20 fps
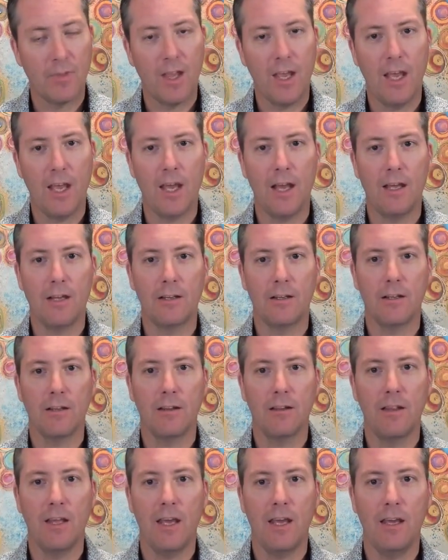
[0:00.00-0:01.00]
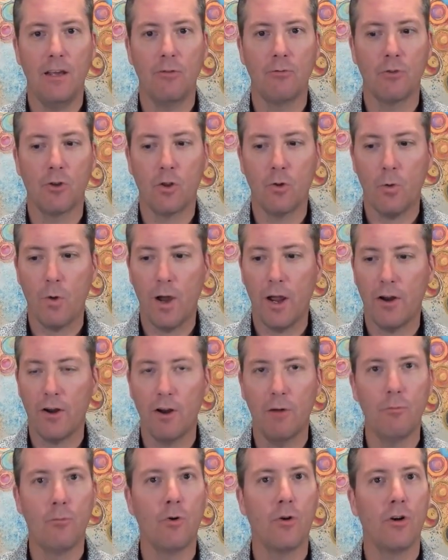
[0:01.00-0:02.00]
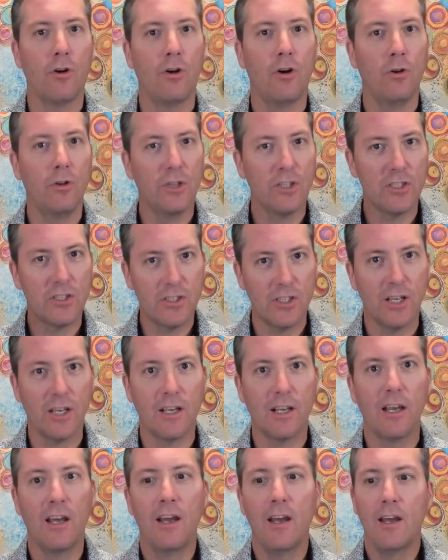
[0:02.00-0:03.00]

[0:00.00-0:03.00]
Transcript: and they require a more holistic,